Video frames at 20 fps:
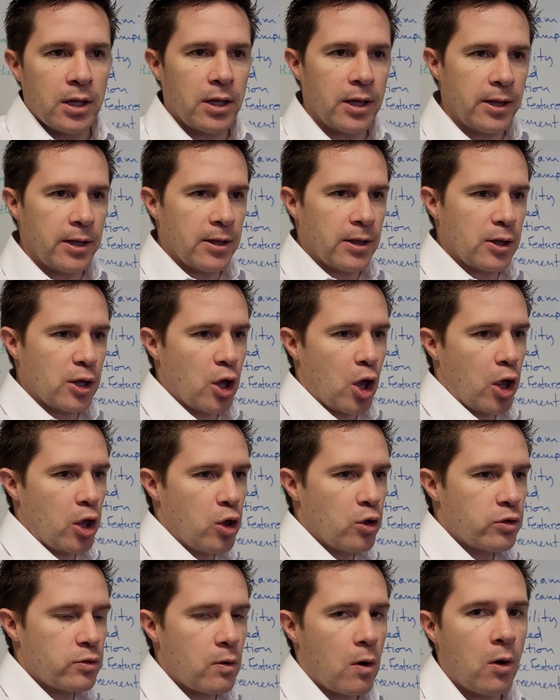
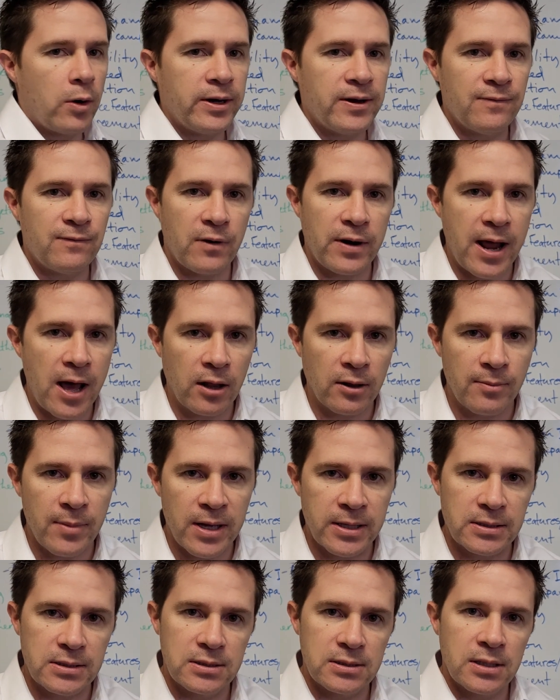You throw in different
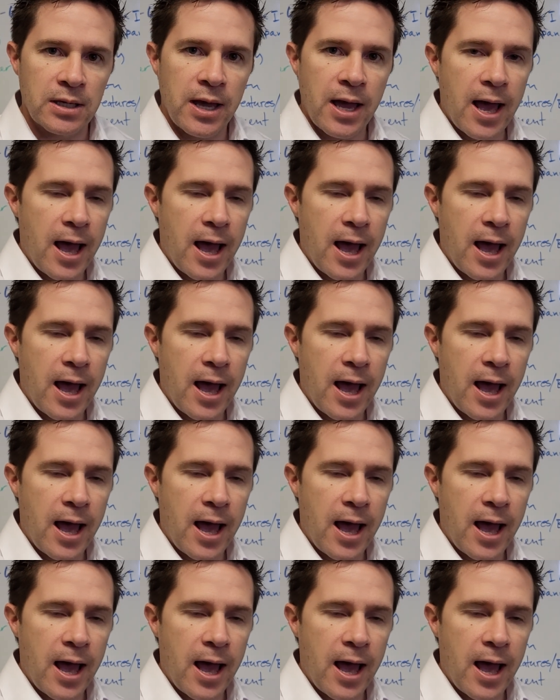elements